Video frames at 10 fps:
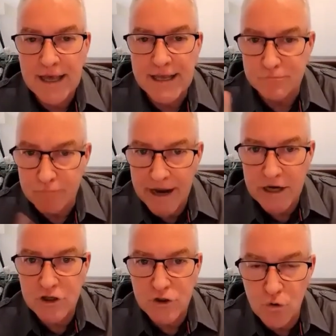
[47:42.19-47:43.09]
is make
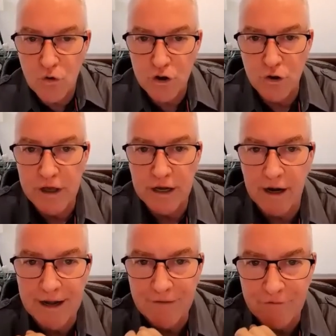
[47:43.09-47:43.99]
sure you get
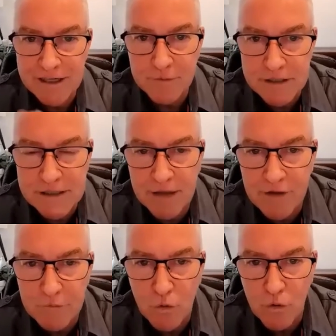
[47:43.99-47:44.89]
an investment
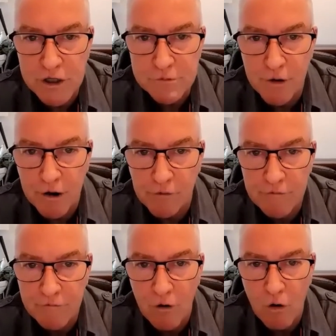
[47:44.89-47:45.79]
savvy mortgage broker
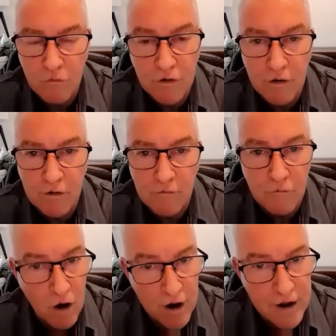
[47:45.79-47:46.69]
involved
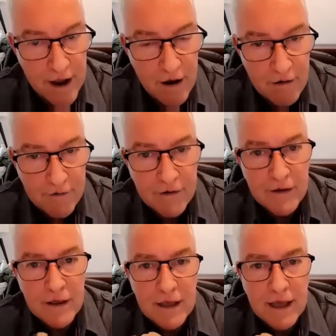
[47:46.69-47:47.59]
right now.
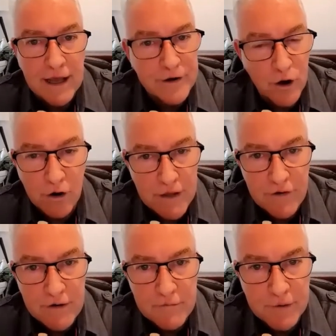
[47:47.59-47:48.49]
Don't leave
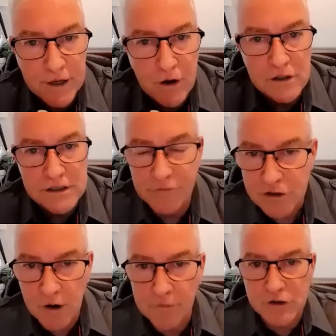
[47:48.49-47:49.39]
it, because every
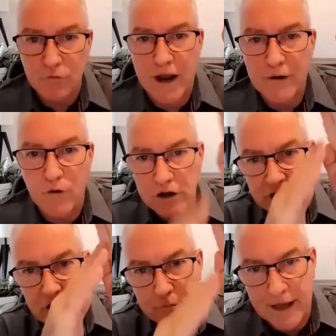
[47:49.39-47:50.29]
time there's a rate rise,
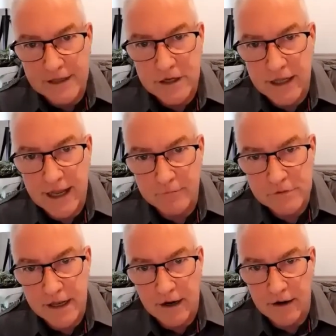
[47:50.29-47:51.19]
your capacity comes
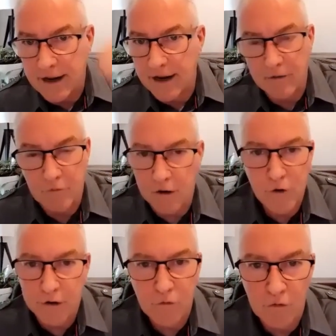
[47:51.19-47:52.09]
down. A
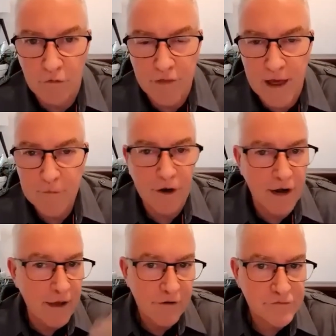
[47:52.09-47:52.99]
quick rule of thumb: on an
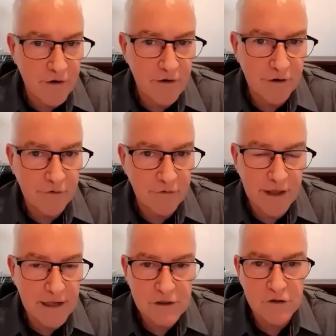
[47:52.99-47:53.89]
average
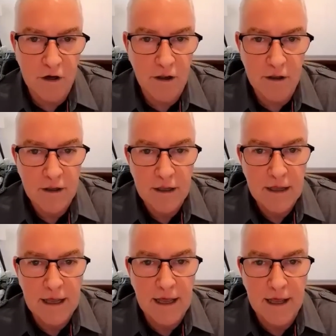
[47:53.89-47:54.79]

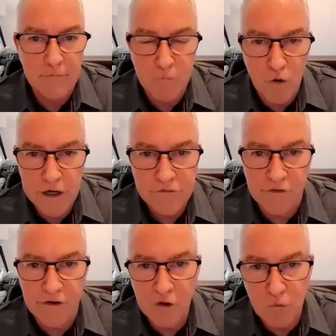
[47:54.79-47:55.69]
$500,000 mortgage,
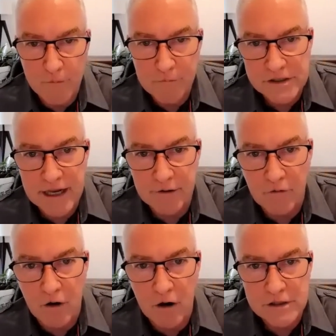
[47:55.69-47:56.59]
for every 1%
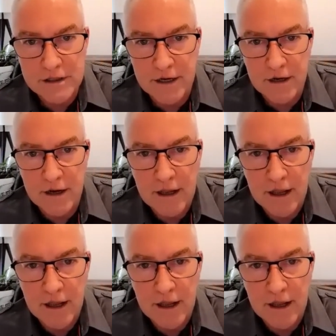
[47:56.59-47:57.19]
rise in